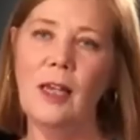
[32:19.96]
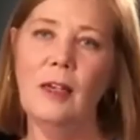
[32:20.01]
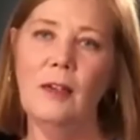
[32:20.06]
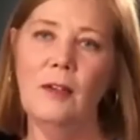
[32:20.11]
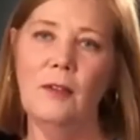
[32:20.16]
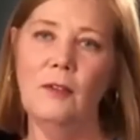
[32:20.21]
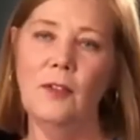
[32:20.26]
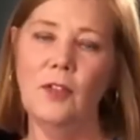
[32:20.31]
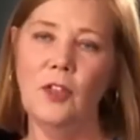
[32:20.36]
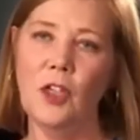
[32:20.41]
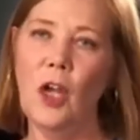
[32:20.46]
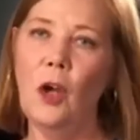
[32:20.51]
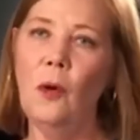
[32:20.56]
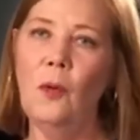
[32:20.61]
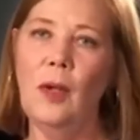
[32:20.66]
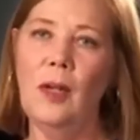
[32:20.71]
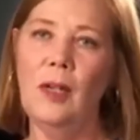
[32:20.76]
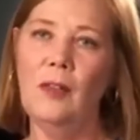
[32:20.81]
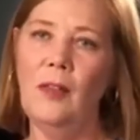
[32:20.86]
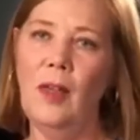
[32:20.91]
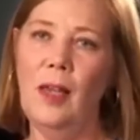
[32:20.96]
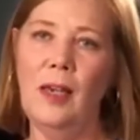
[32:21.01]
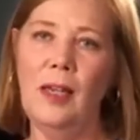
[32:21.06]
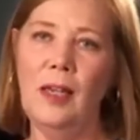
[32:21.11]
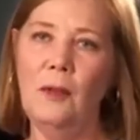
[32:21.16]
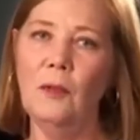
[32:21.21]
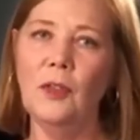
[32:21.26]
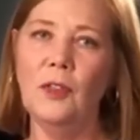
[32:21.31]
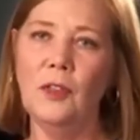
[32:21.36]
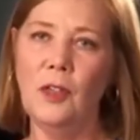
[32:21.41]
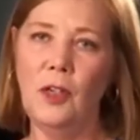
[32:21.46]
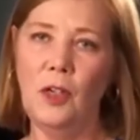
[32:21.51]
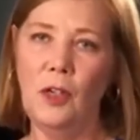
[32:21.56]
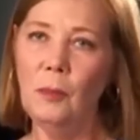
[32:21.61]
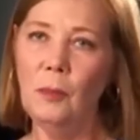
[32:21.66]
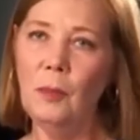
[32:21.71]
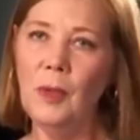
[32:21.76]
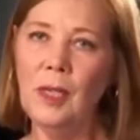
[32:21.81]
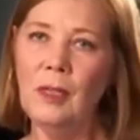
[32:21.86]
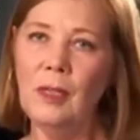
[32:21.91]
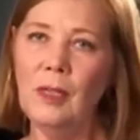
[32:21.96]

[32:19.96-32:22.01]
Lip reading: of showing that he was human,